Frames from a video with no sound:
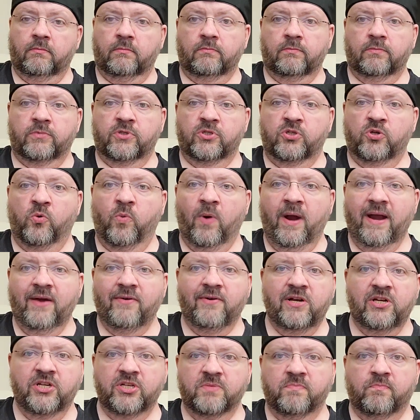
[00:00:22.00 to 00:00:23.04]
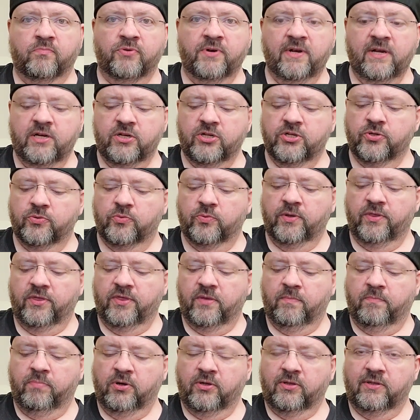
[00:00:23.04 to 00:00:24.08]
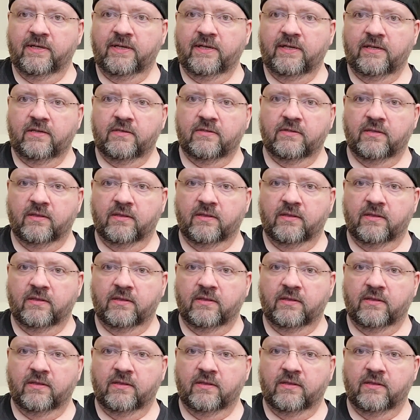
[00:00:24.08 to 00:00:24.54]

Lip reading: squarish bridge with the pulleys